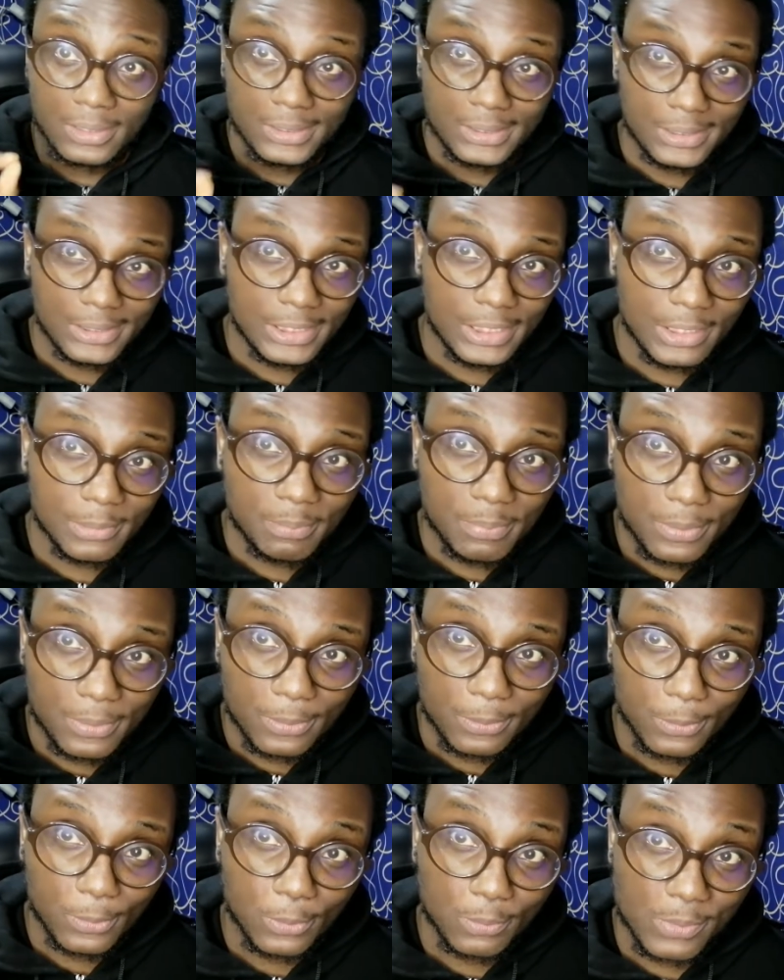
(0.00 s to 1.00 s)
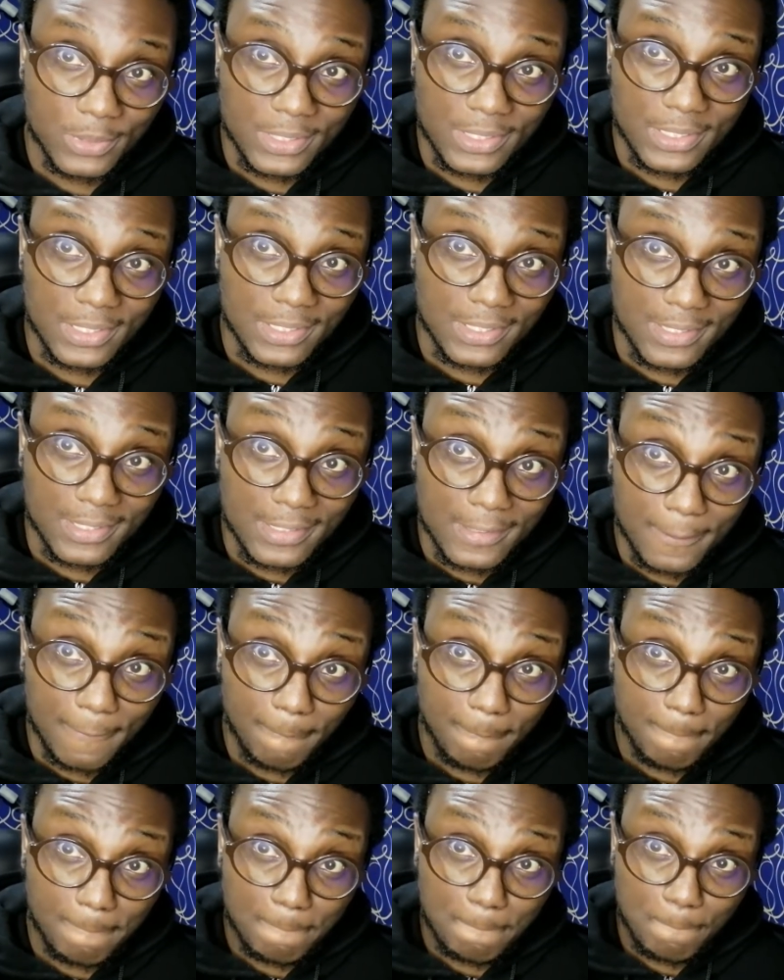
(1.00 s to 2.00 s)
Tip number 6,
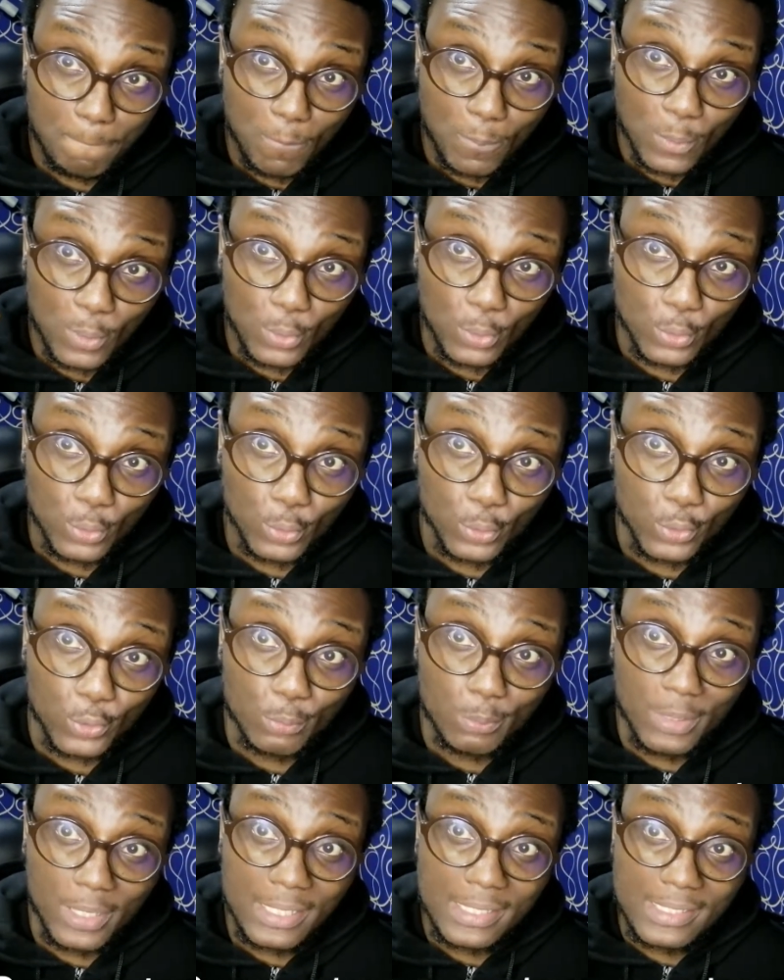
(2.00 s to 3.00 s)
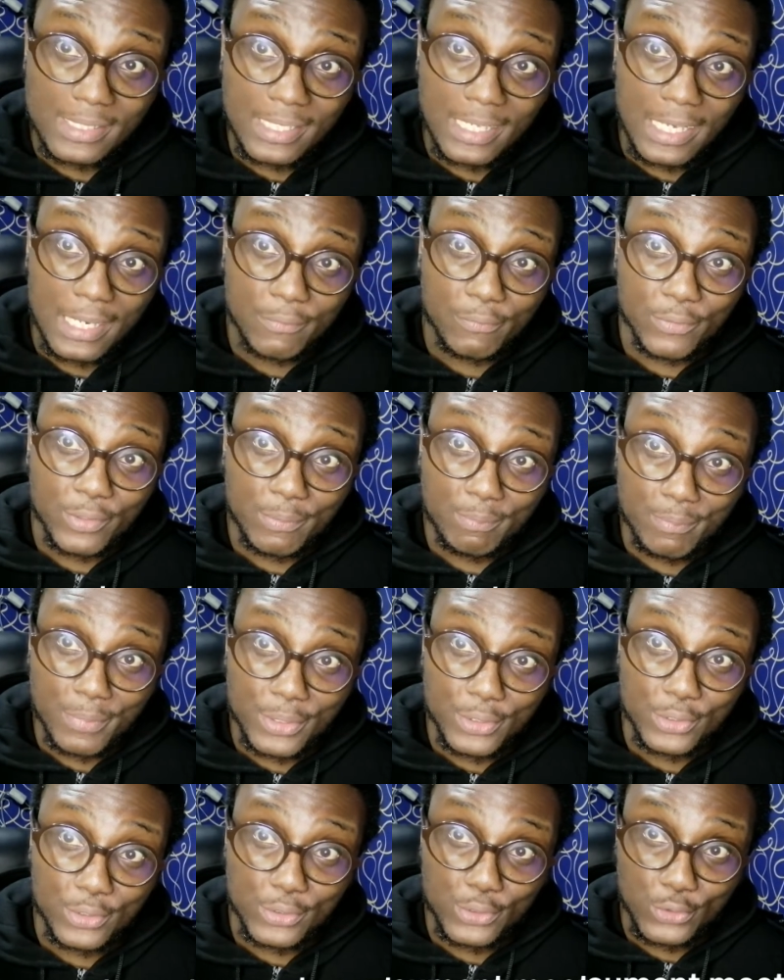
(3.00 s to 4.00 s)
document every
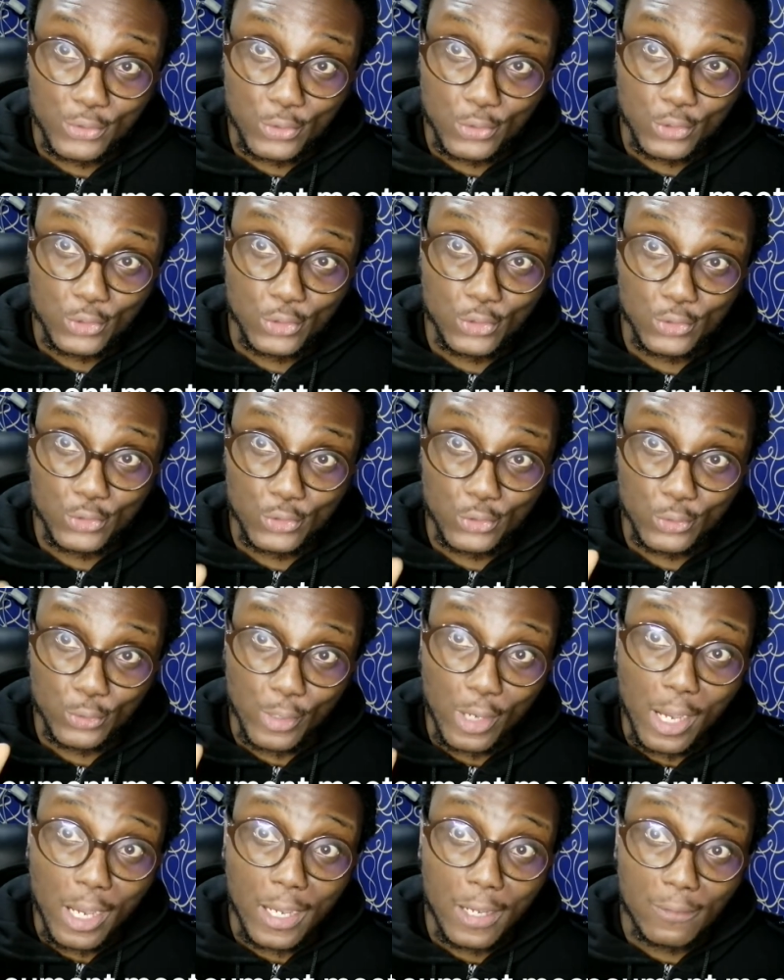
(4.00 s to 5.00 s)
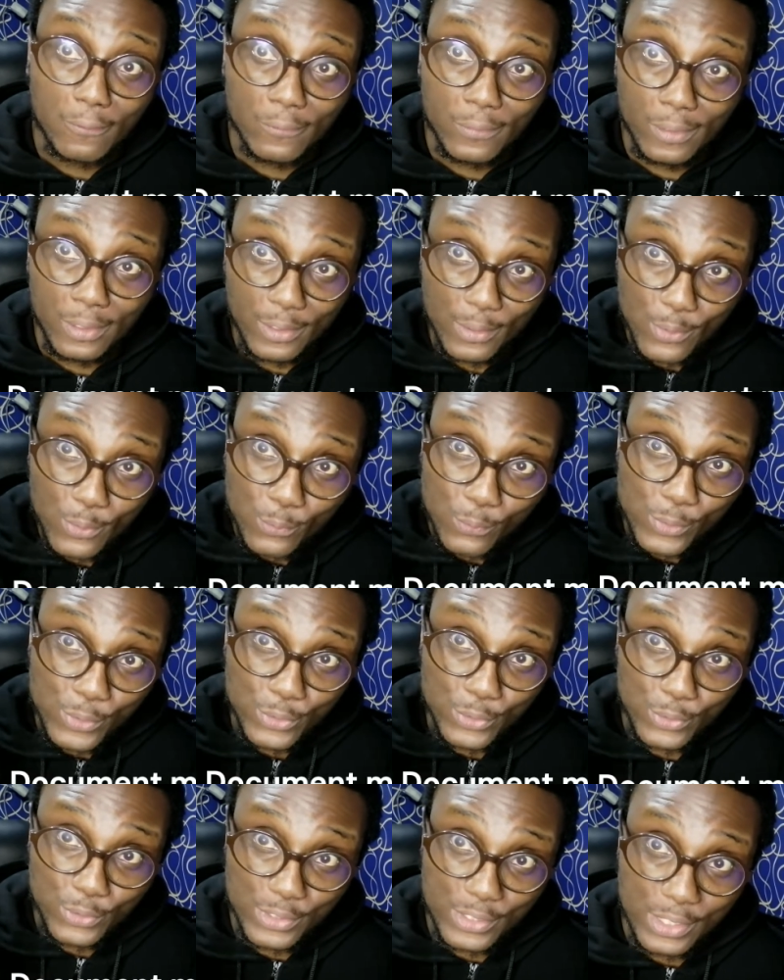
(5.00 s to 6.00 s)
major discussions you have with
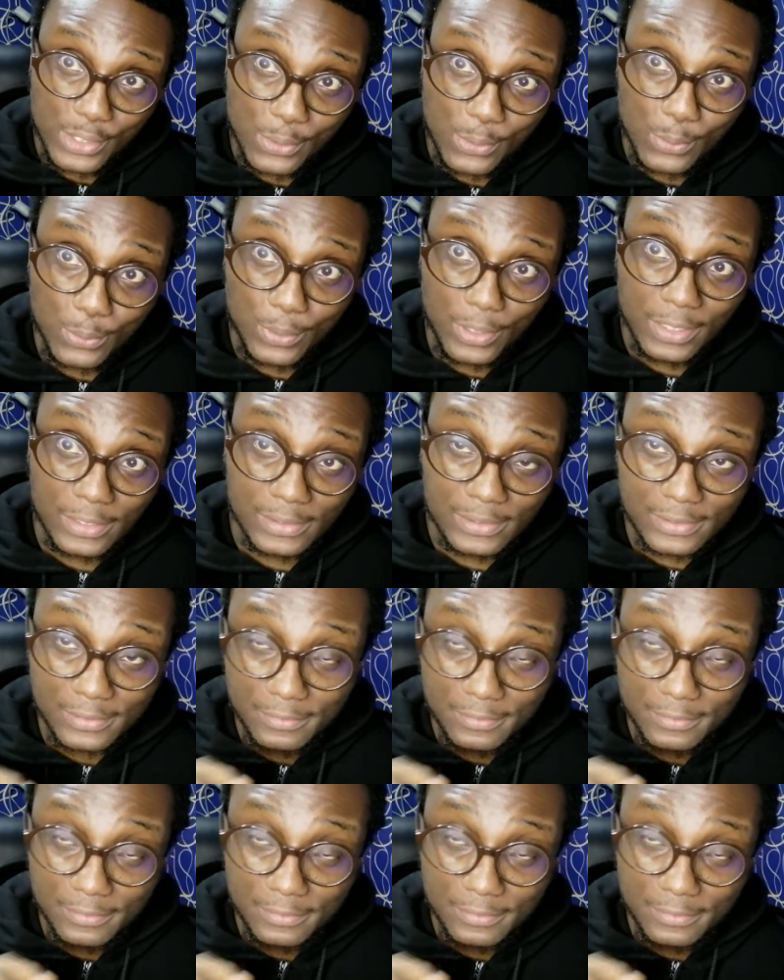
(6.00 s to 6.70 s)
your stakeholders.